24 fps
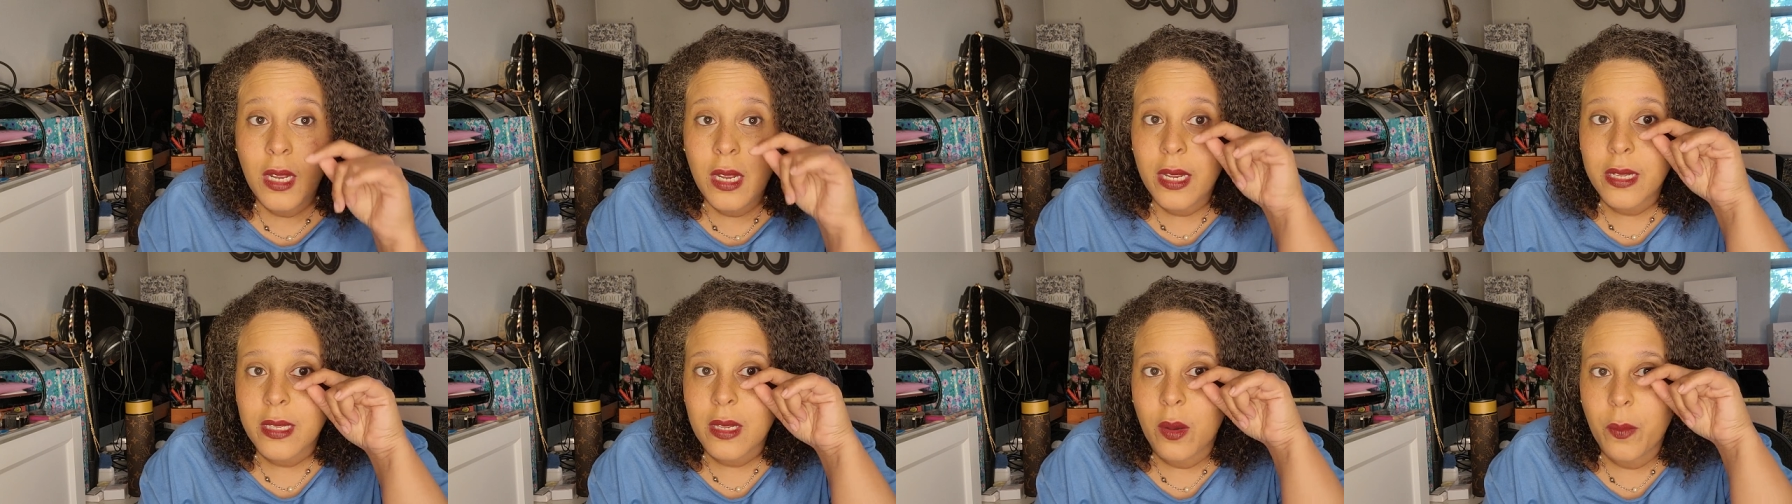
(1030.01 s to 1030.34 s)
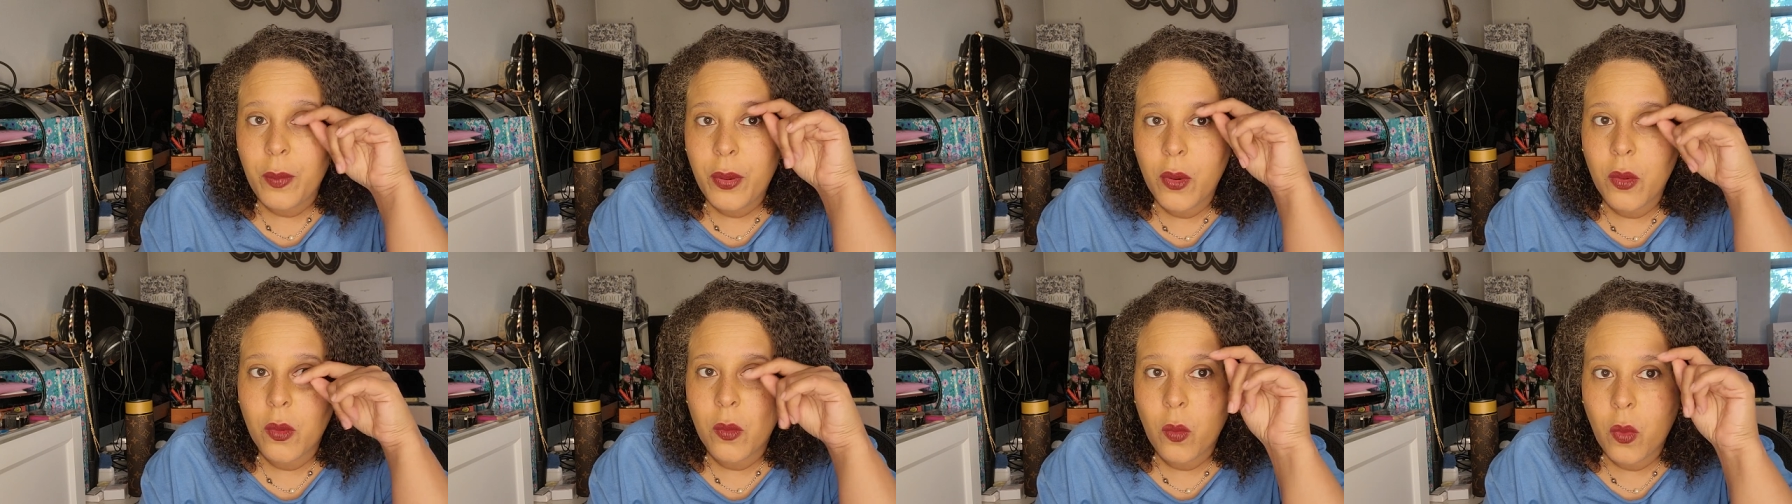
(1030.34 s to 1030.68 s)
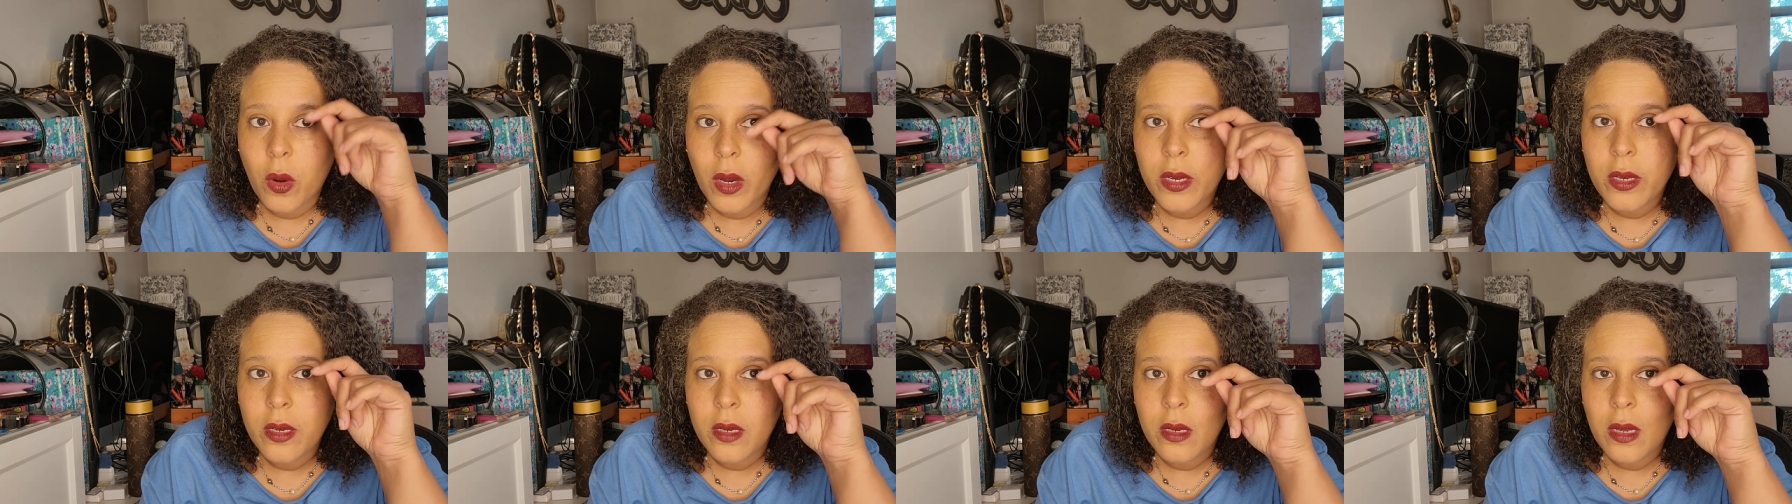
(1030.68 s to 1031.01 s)
is I would put
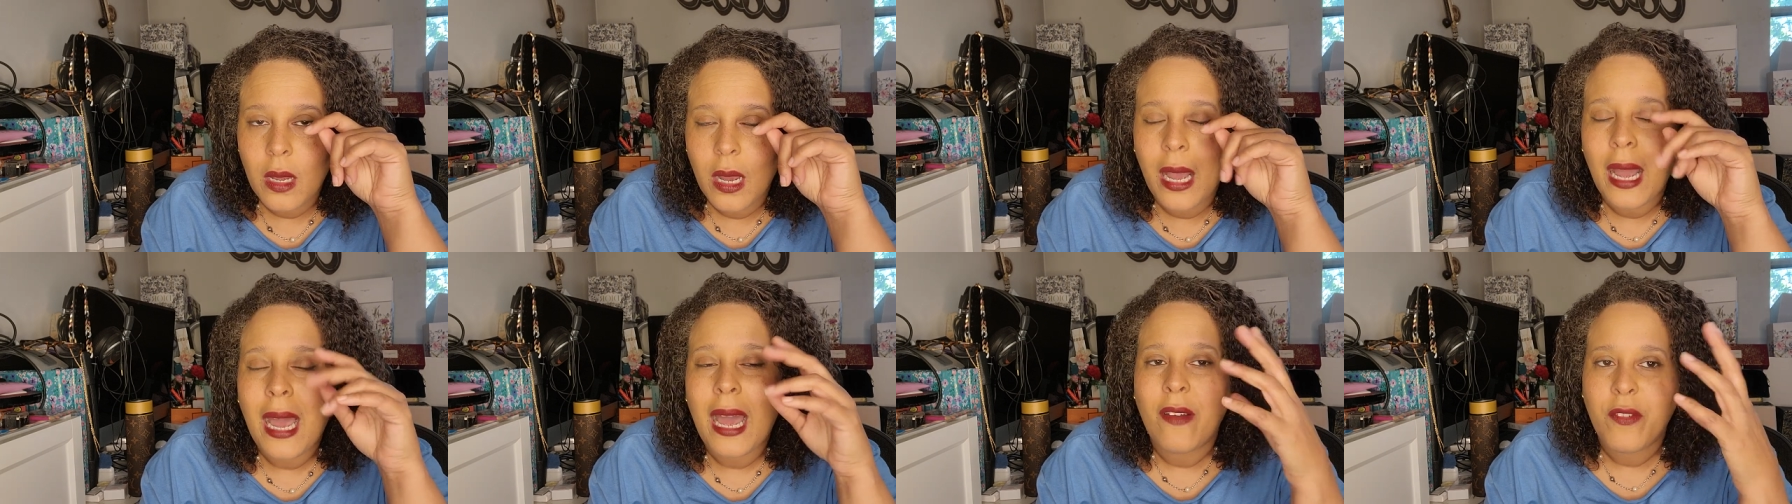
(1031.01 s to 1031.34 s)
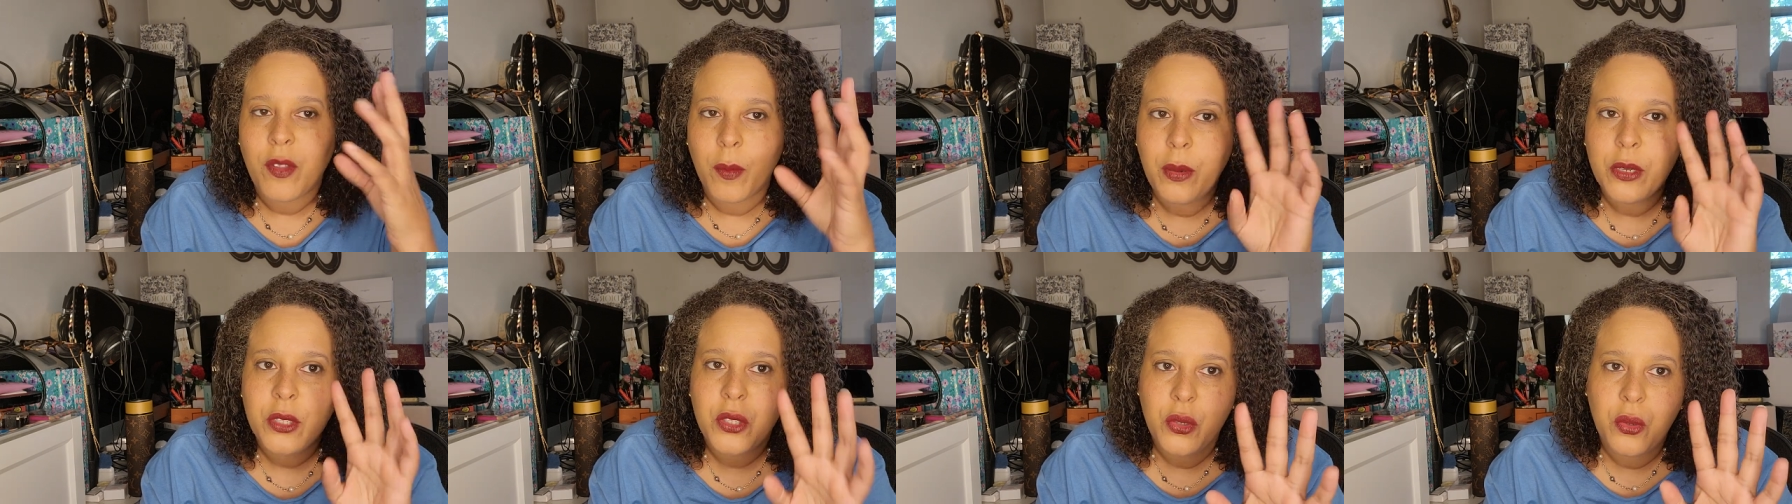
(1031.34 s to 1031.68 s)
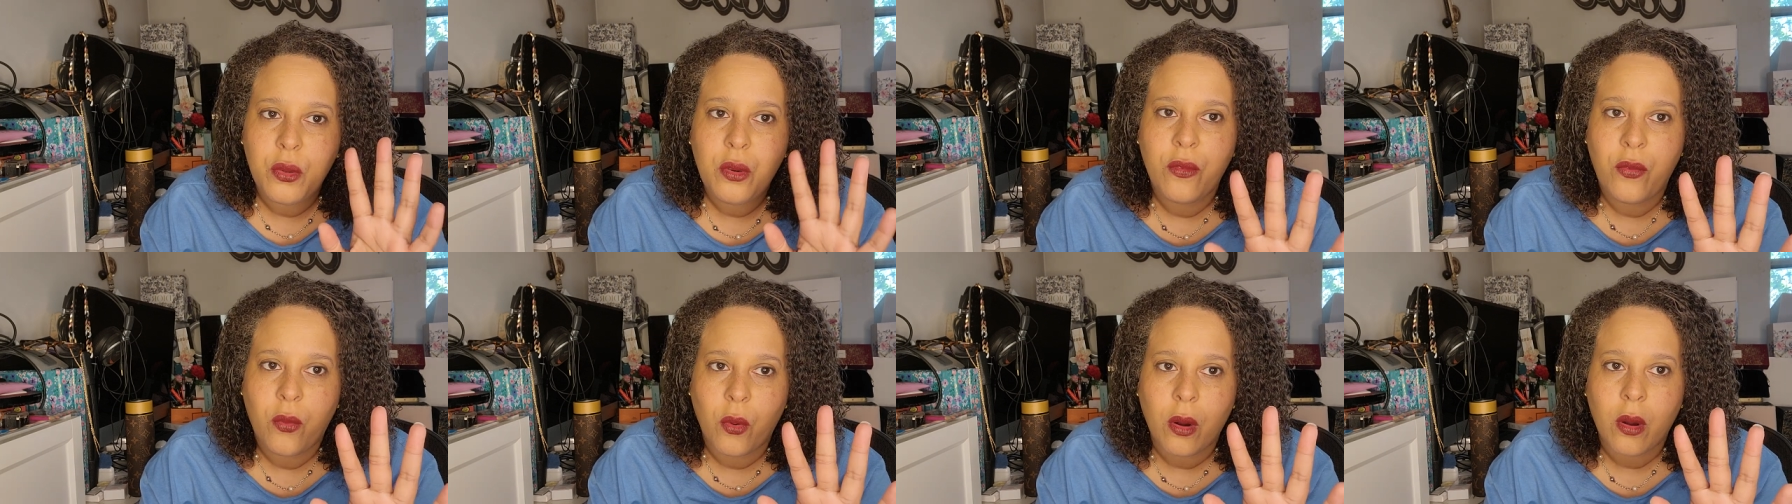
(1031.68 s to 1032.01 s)
one I have to put two
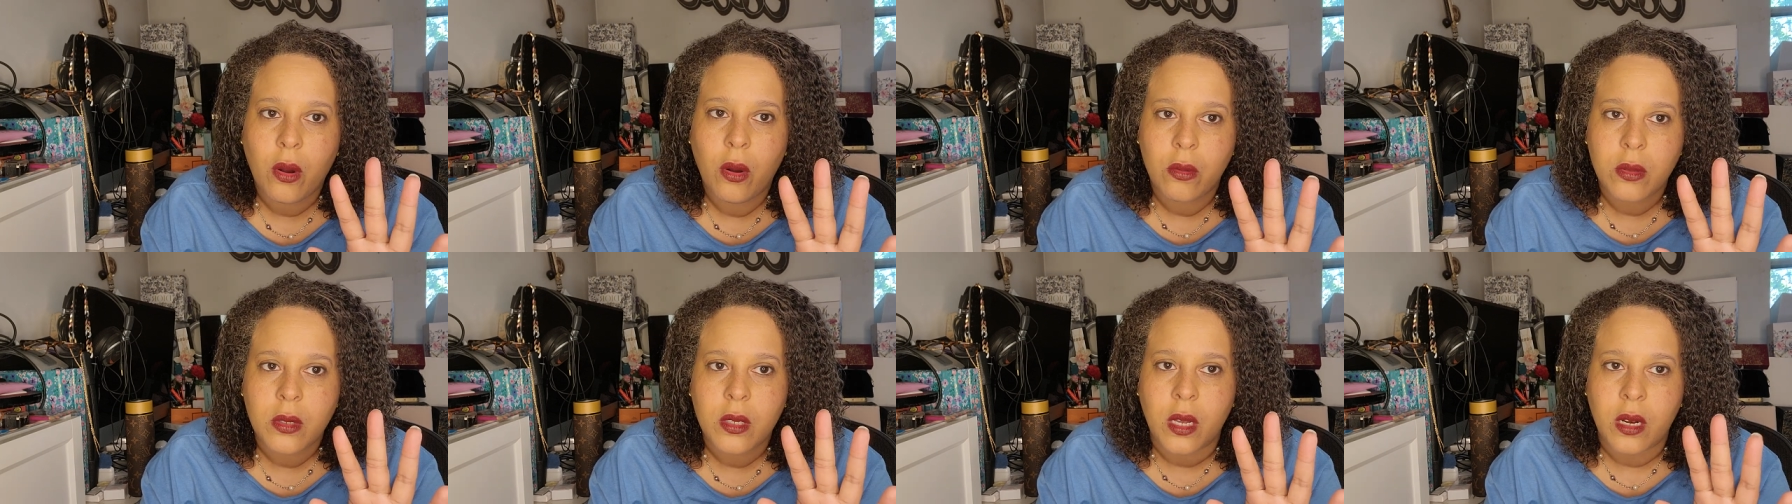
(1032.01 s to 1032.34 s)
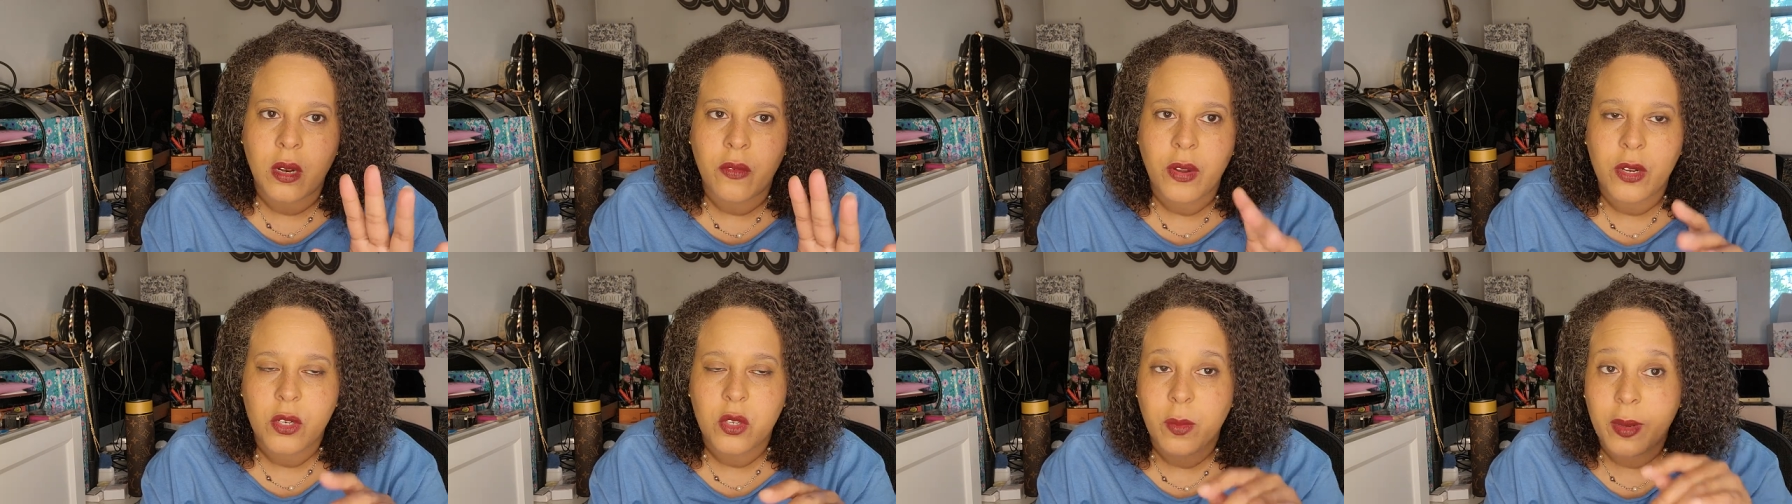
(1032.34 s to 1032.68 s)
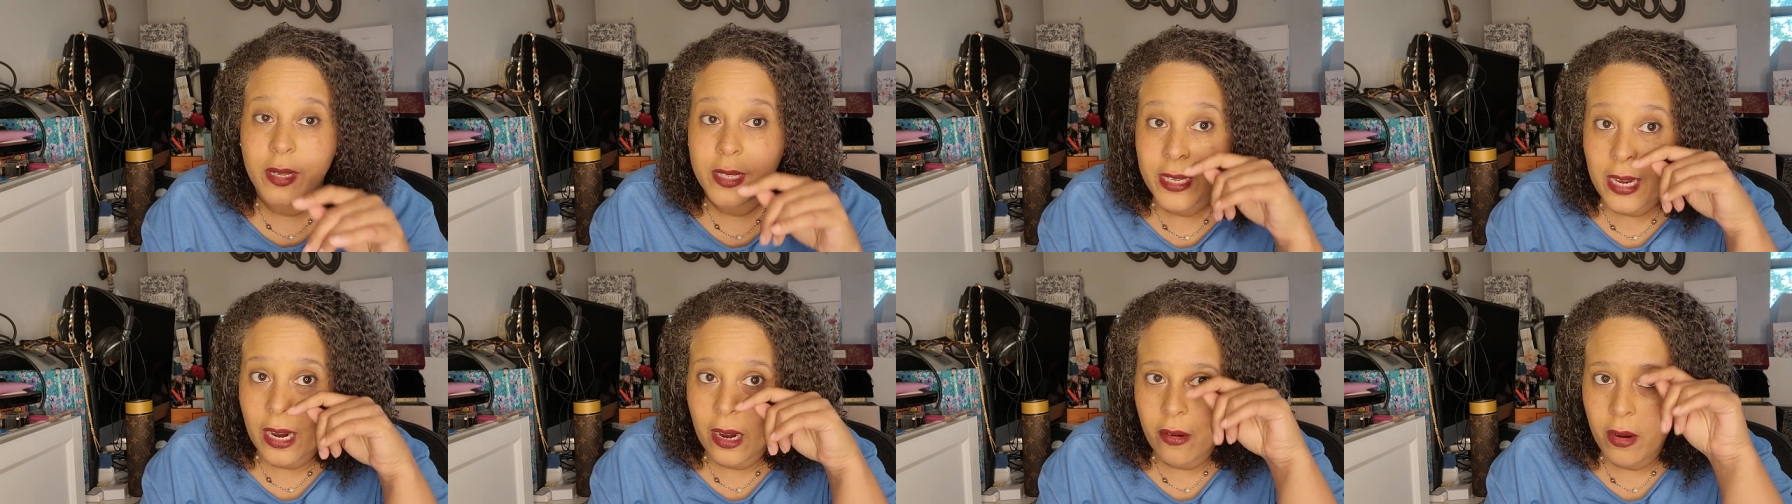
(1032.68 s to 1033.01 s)
to four coats on if I do
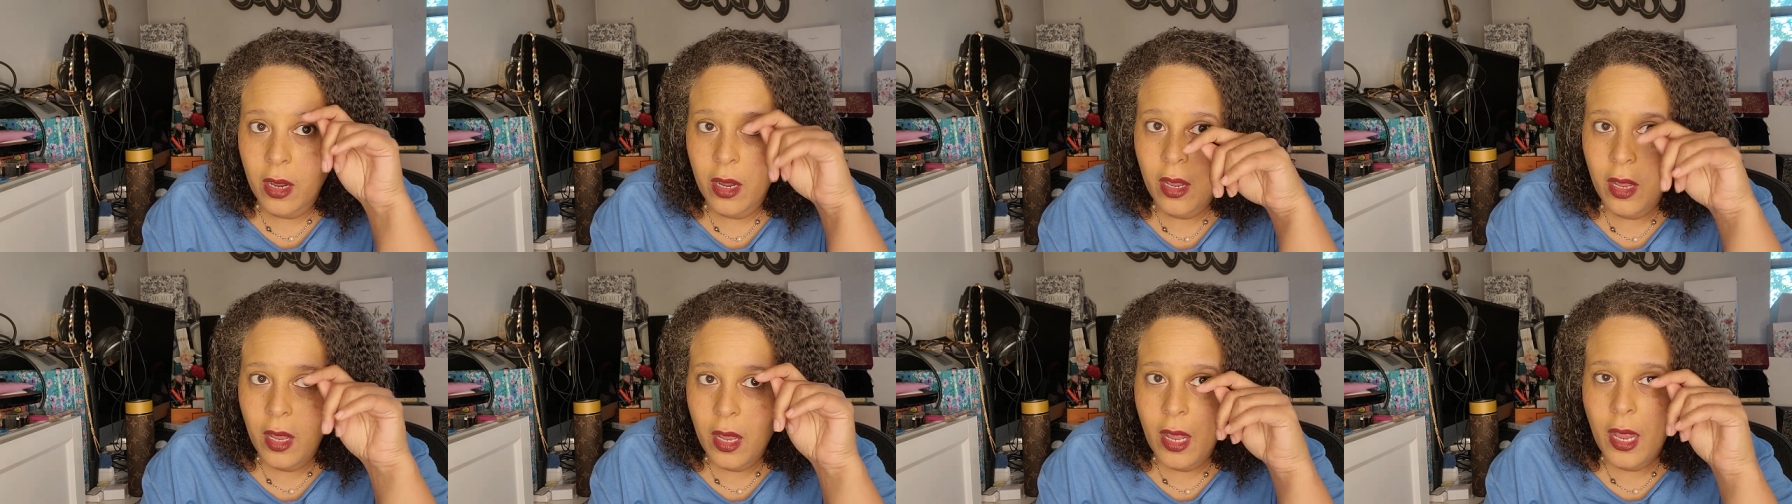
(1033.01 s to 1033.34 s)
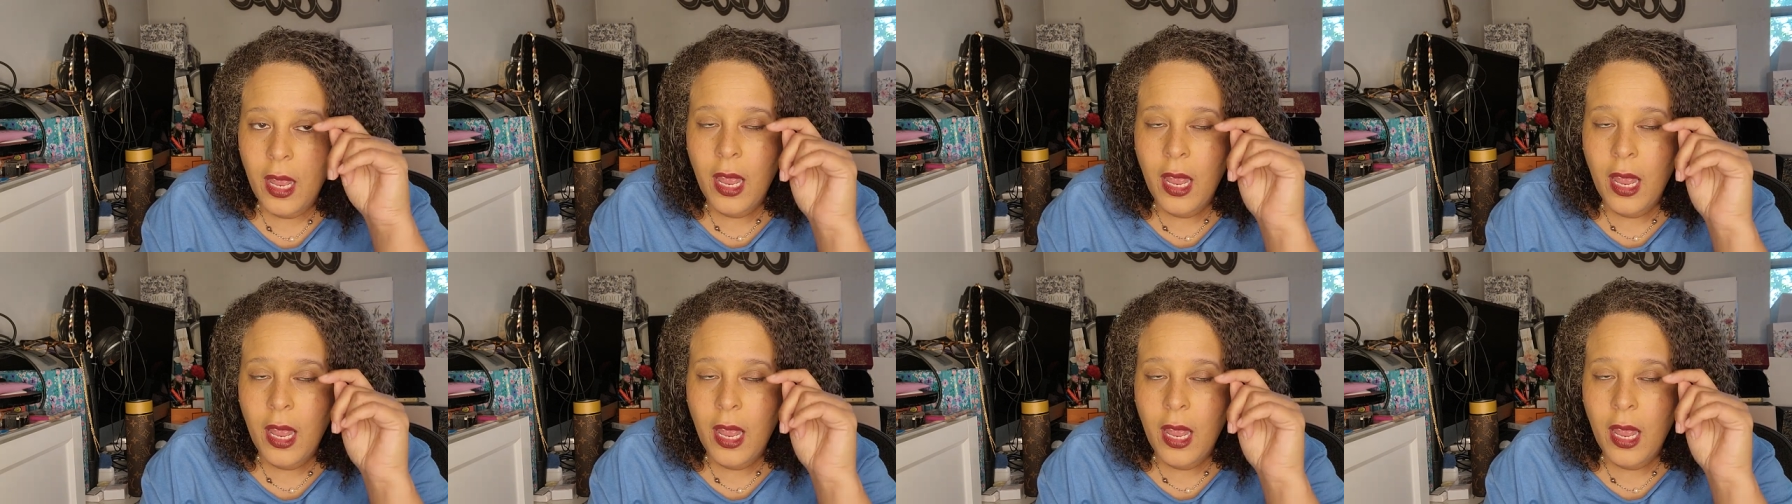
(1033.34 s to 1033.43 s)
mascara.